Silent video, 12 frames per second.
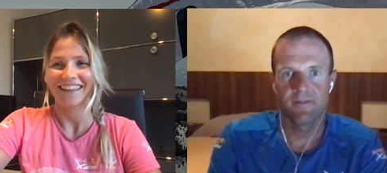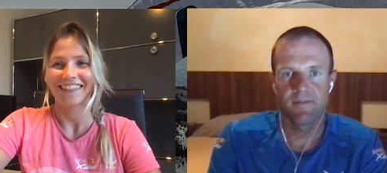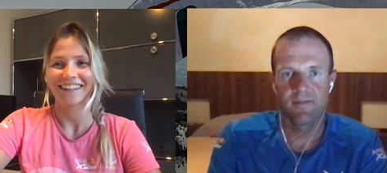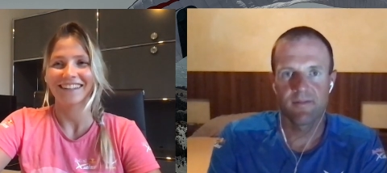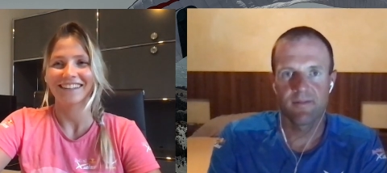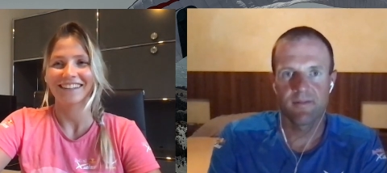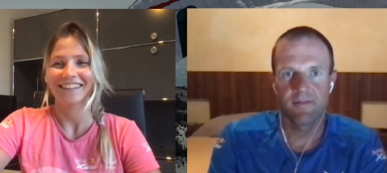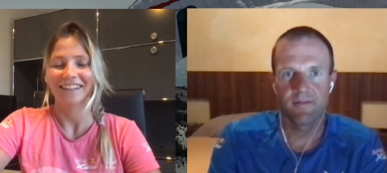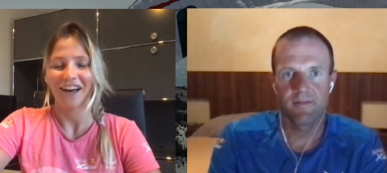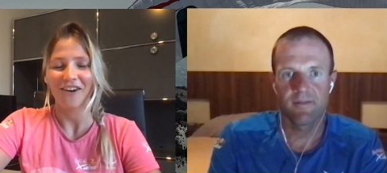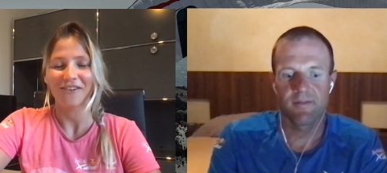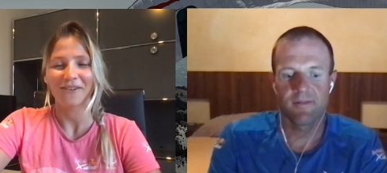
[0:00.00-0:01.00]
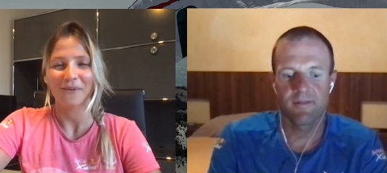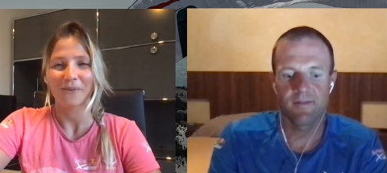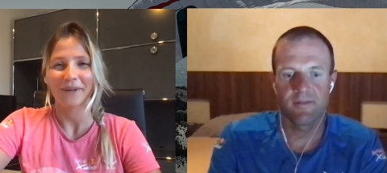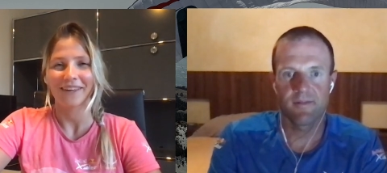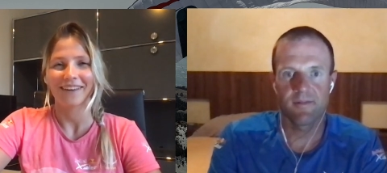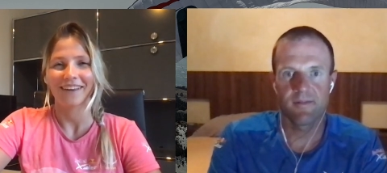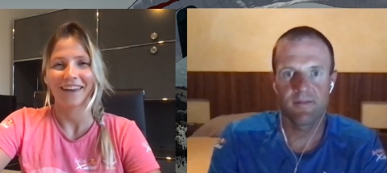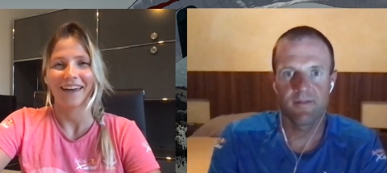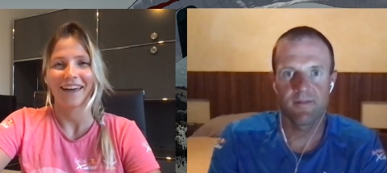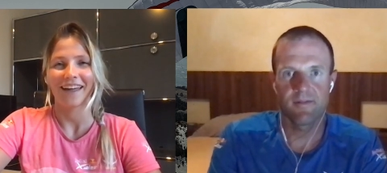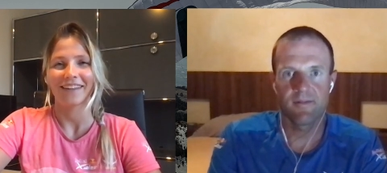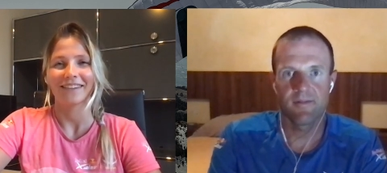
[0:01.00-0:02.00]
Speaker 1: I think now we
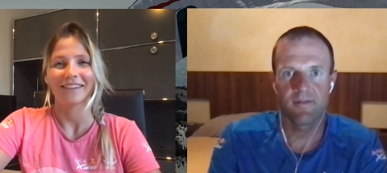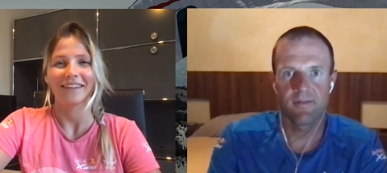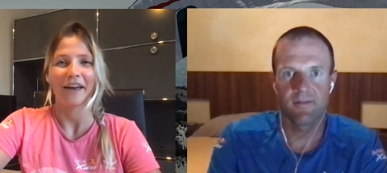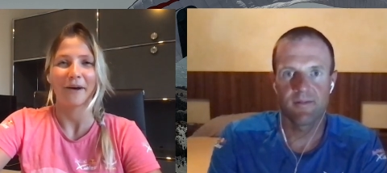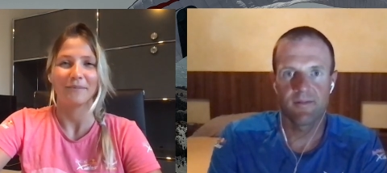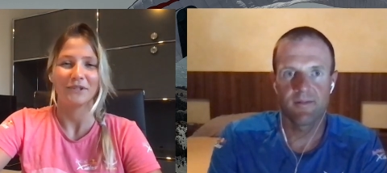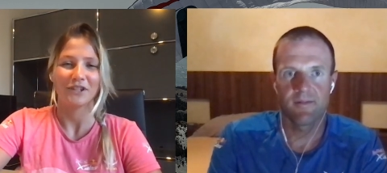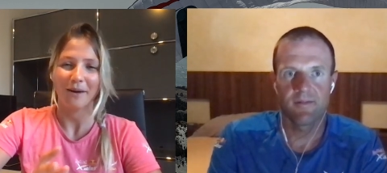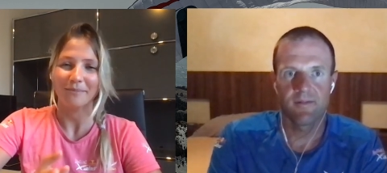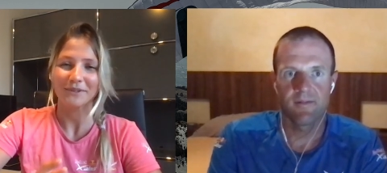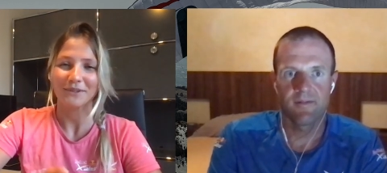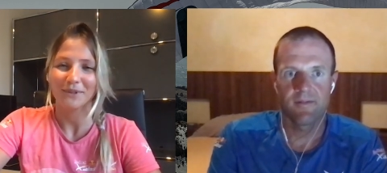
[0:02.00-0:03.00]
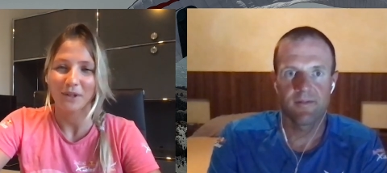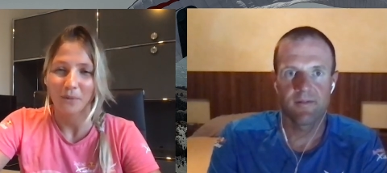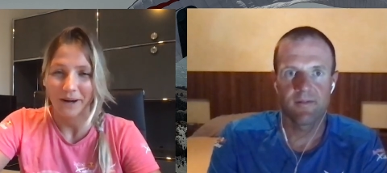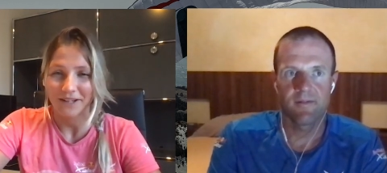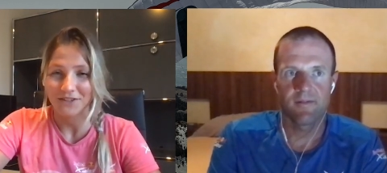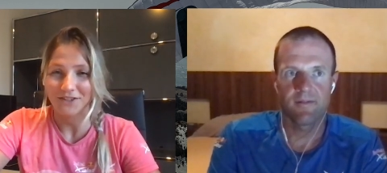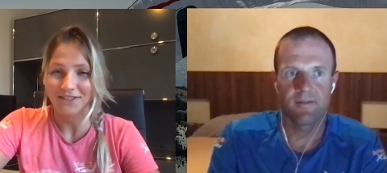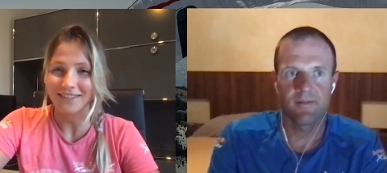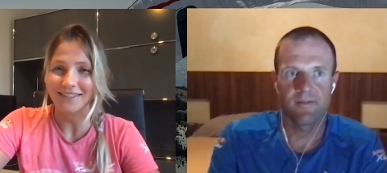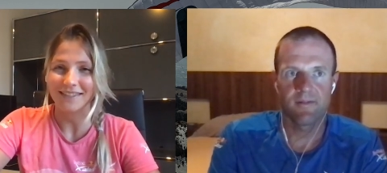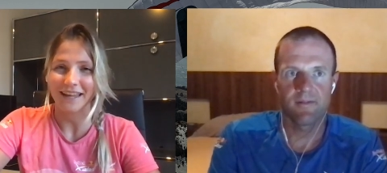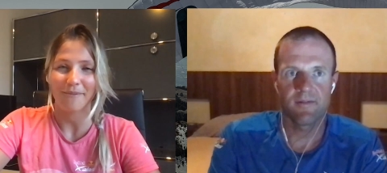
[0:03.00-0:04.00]
can um, jump to the
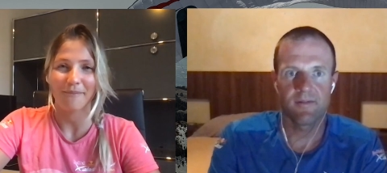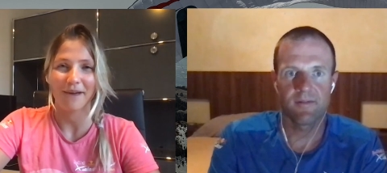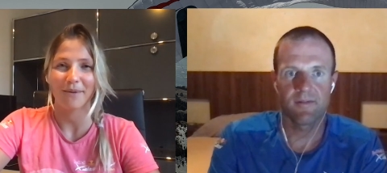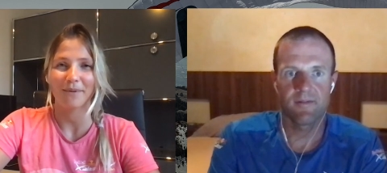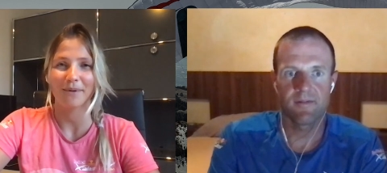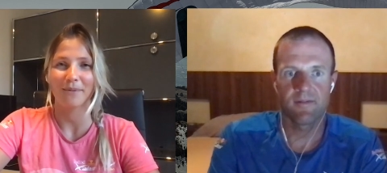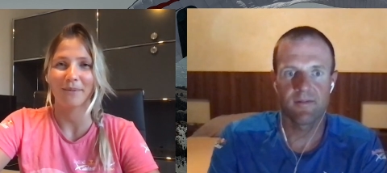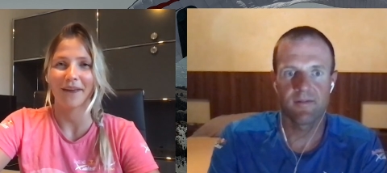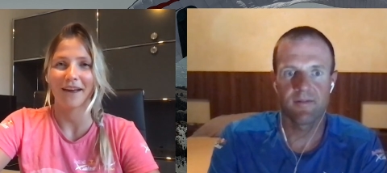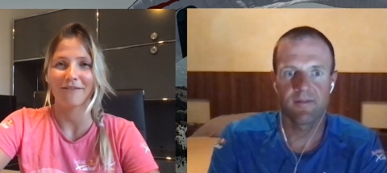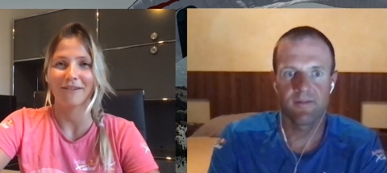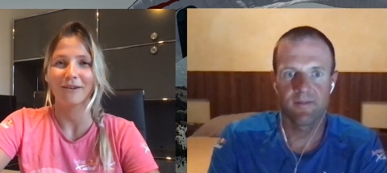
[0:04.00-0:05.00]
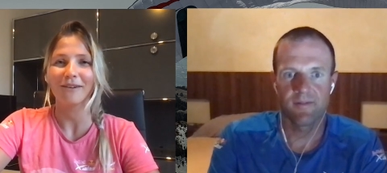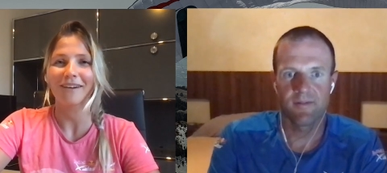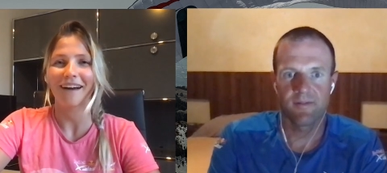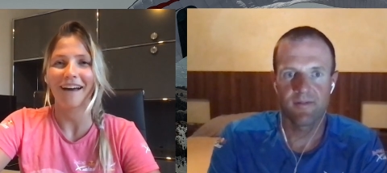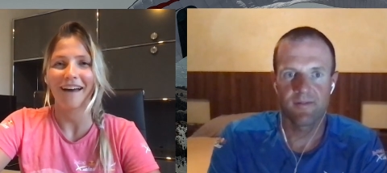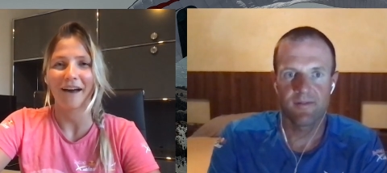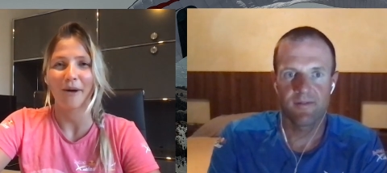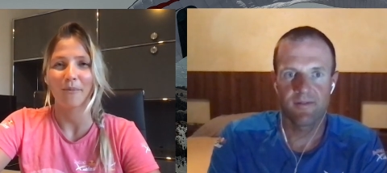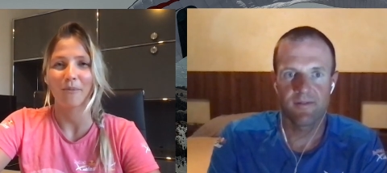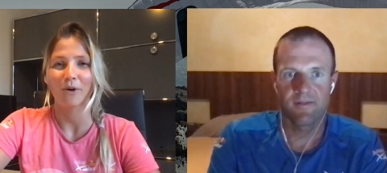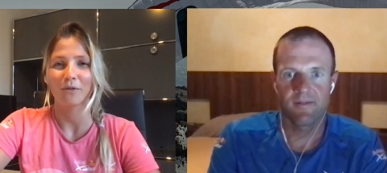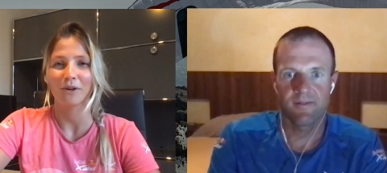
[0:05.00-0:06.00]
questions and maybe we have a look
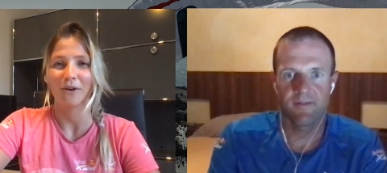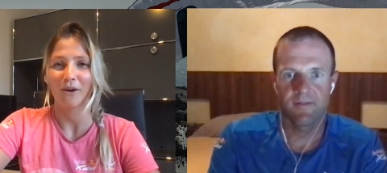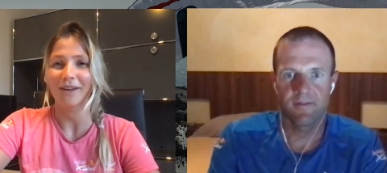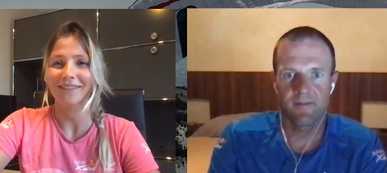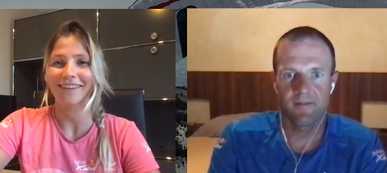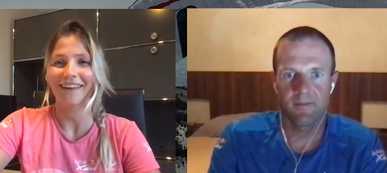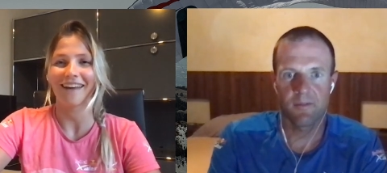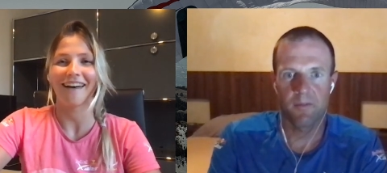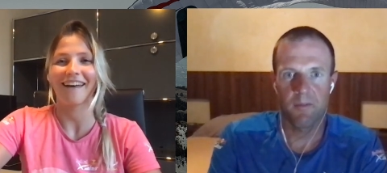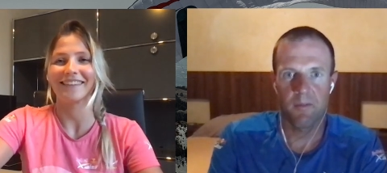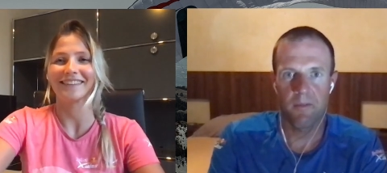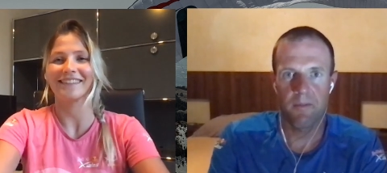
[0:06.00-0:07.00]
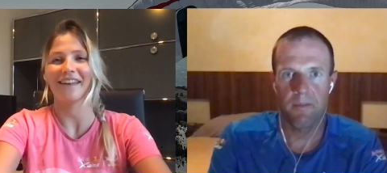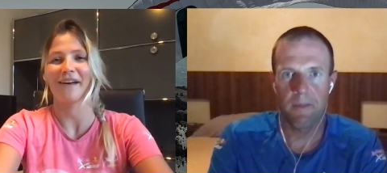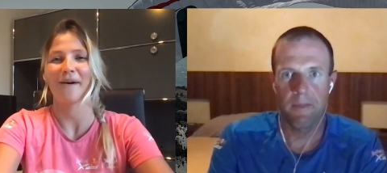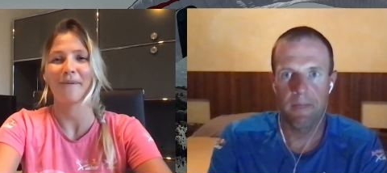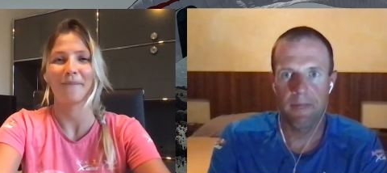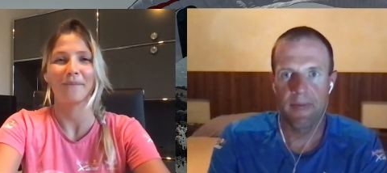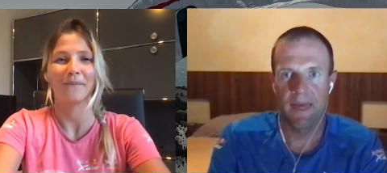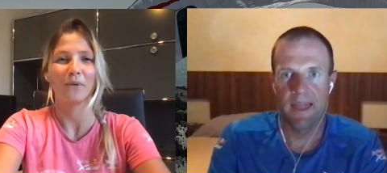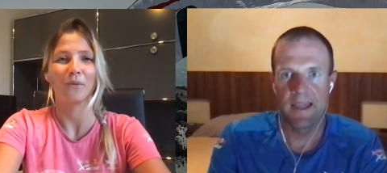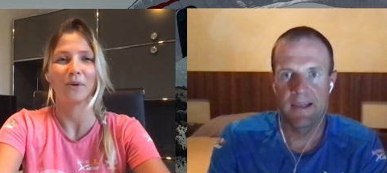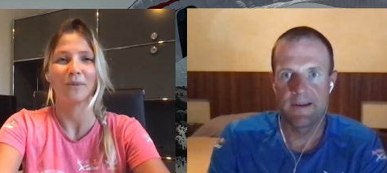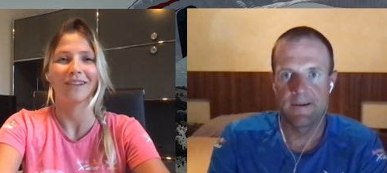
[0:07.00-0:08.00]
um, what we got and
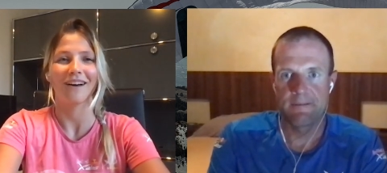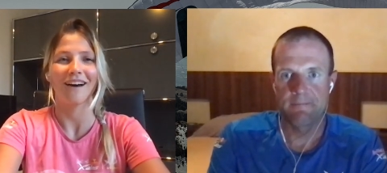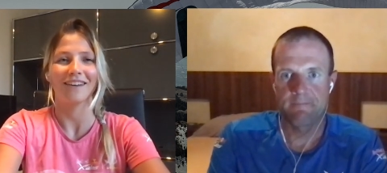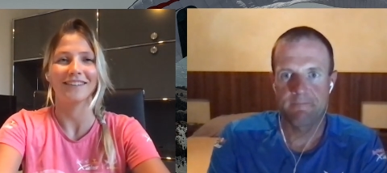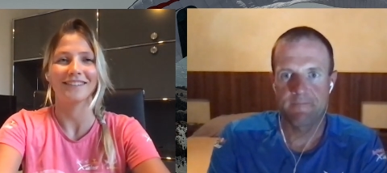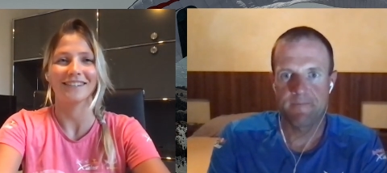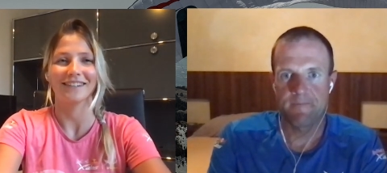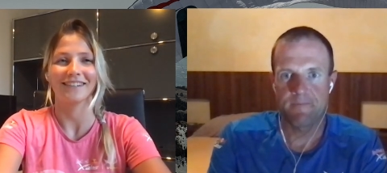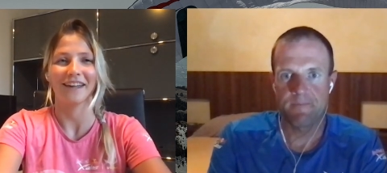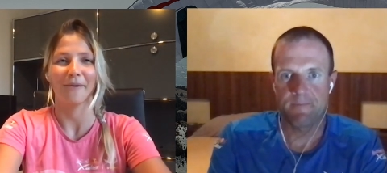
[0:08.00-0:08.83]
um, we will answer